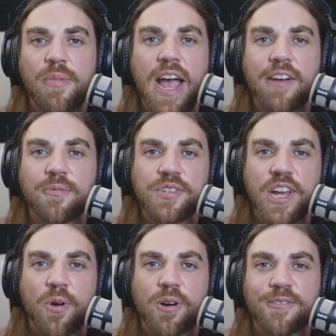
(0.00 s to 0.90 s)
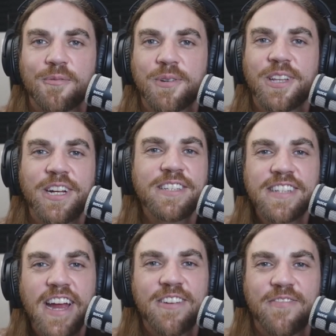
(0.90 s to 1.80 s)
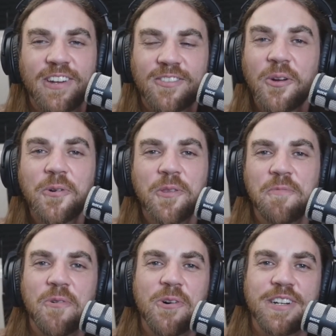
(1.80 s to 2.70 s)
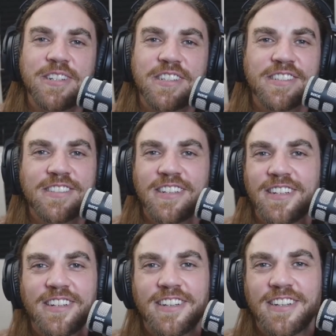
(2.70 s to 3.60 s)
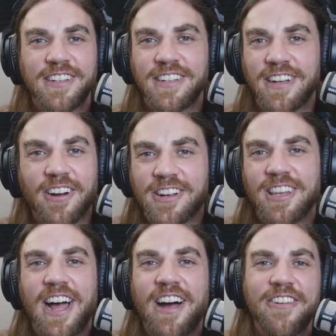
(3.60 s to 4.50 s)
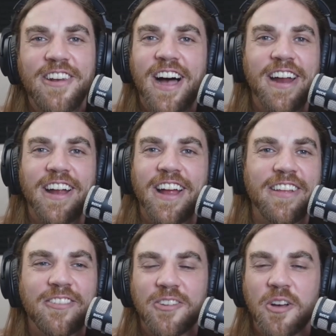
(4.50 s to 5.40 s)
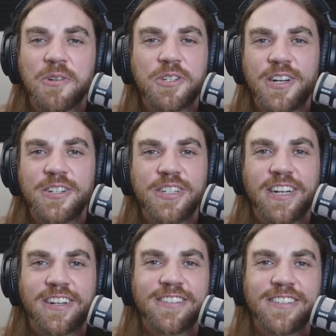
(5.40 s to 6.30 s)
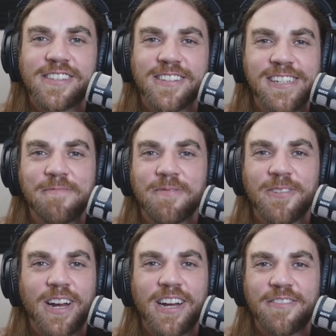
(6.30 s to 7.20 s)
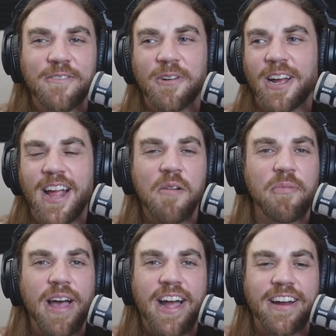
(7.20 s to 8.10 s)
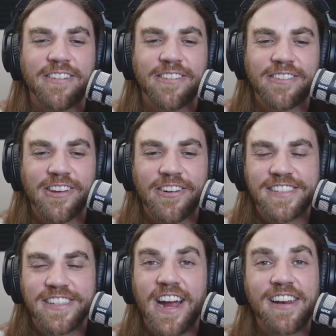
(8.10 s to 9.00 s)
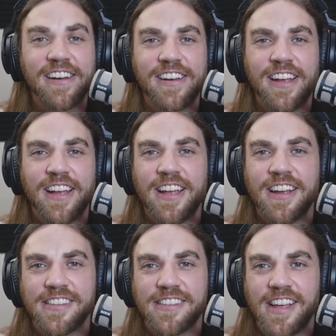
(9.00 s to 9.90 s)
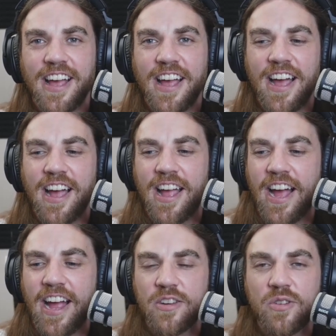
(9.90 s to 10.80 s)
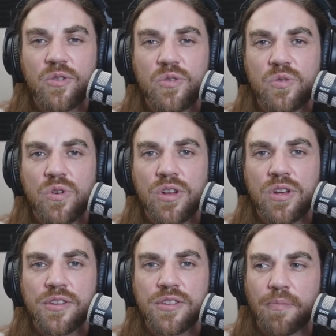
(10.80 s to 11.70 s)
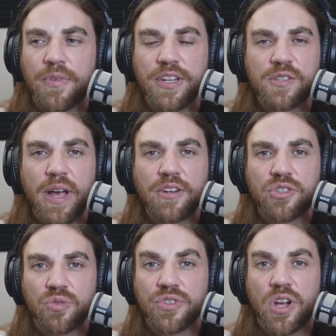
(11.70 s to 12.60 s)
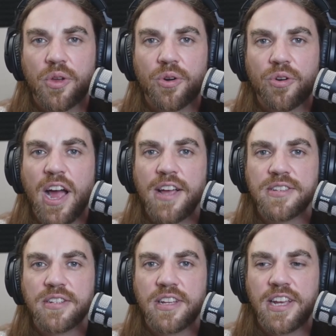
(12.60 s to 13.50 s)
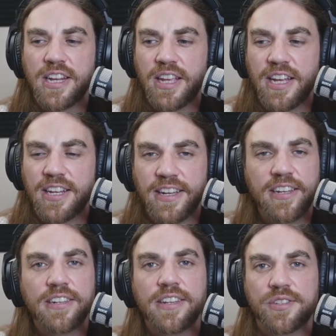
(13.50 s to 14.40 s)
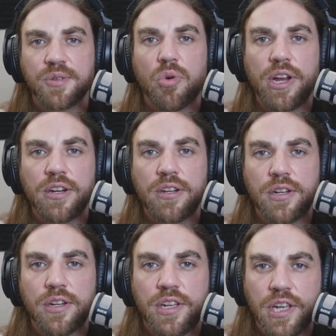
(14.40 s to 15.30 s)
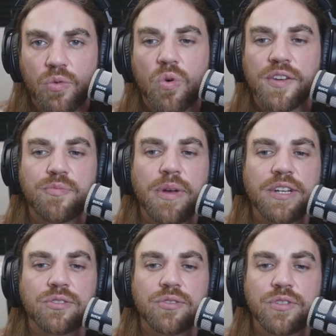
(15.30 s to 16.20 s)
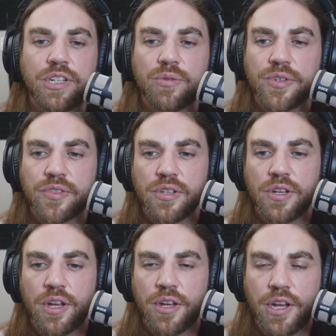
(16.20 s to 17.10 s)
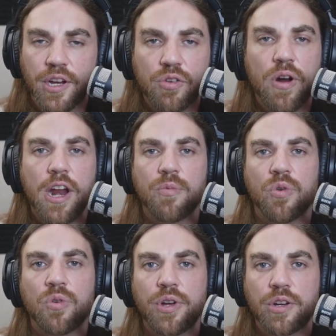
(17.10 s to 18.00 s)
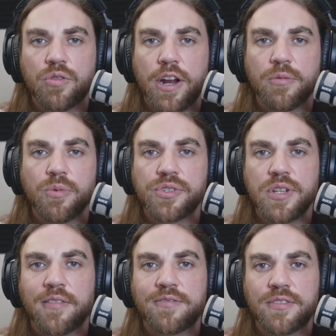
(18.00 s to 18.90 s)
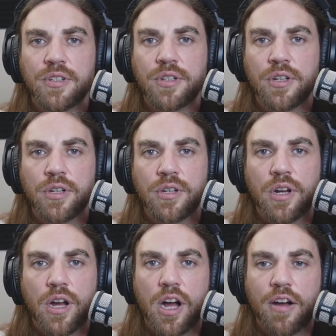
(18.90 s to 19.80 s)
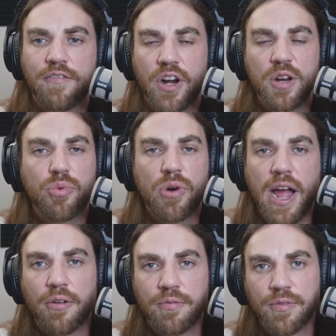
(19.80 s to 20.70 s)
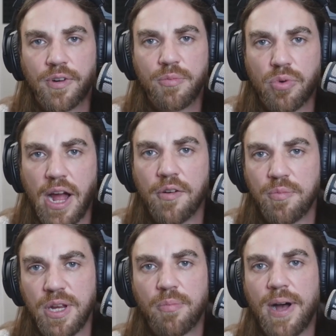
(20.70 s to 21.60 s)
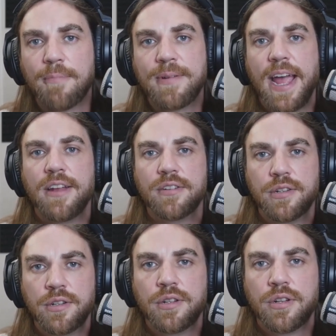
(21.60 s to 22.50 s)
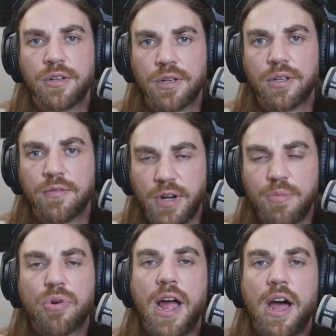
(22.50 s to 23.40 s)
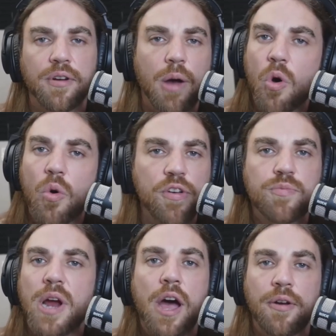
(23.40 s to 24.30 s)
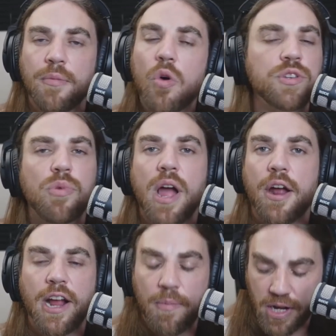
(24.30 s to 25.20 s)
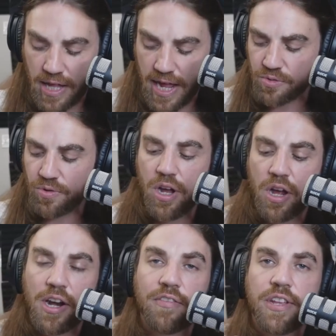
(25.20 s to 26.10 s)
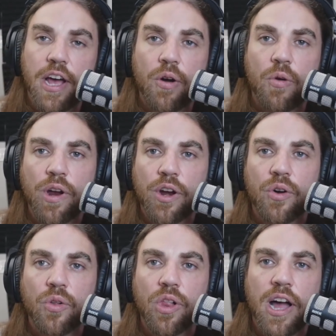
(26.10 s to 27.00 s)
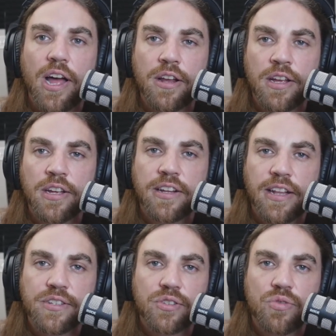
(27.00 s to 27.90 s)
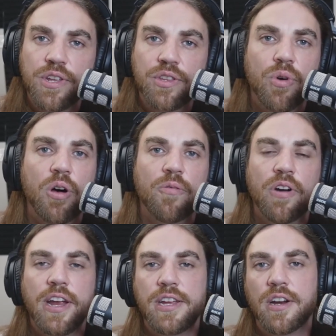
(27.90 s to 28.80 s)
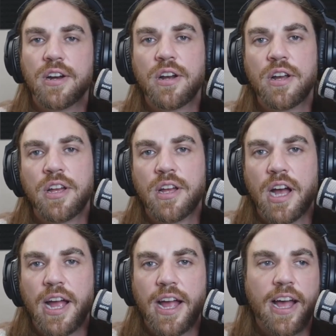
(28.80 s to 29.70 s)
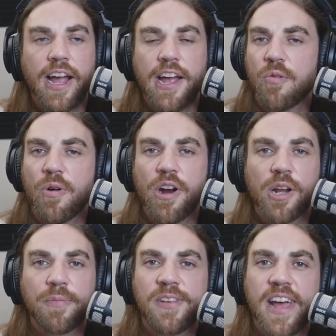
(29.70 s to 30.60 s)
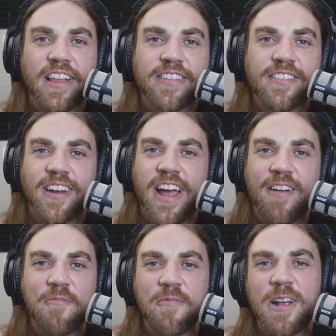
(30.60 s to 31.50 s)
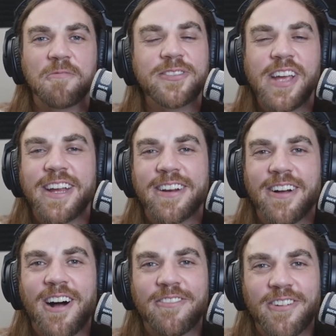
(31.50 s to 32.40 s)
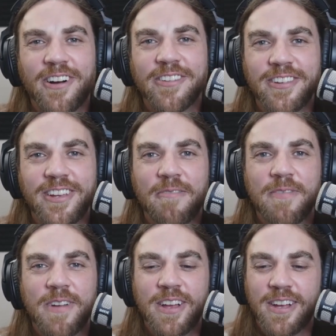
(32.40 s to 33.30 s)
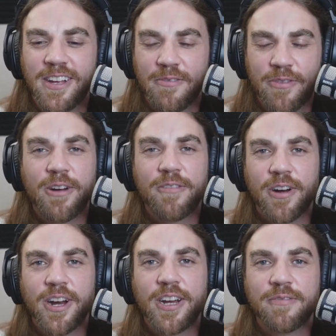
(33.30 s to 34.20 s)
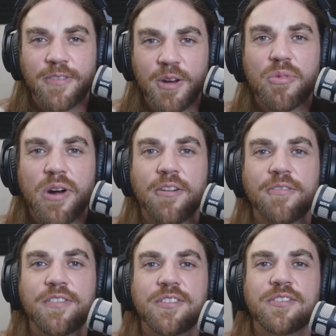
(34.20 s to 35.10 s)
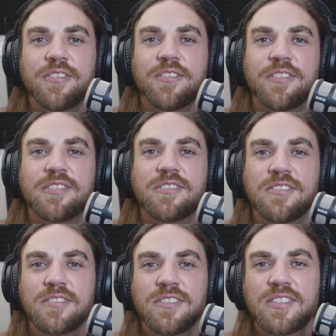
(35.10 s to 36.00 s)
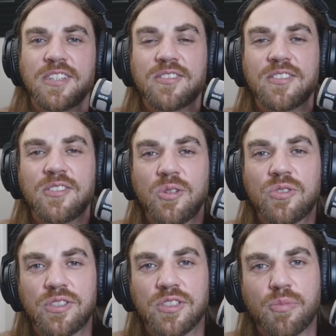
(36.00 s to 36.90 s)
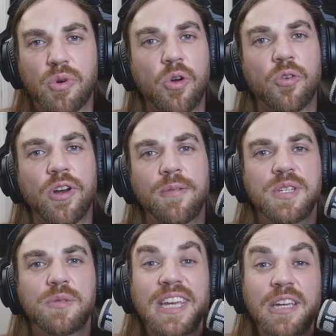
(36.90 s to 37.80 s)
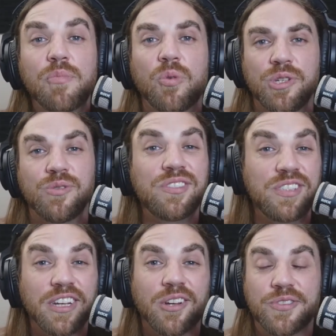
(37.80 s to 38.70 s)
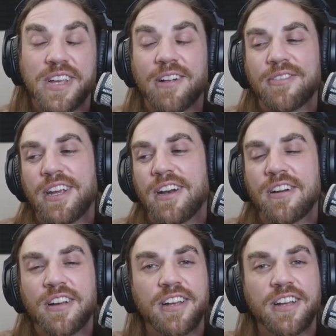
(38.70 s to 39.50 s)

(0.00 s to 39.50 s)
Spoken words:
back from San Marcos from McLean Stadium at 2 in the morning, just on cloud nine. I had so much energy. I couldn't sleep when I got back. I was so excited because I knew something special was on the horizon, and it didn't disappoint. It was special. It was incredible, incredible stuff. Very proud to be a Bobcat. Very proud. I'm always proud. I'm always proud. I got my class ring on and everything. I don't wear it a whole lot. Class of 2012 right here. I had to wear it up to Dallas, and I haven't been able to take it off. Honestly, I'm very, very, very proud of this institution, this program, these people, you sickos out there,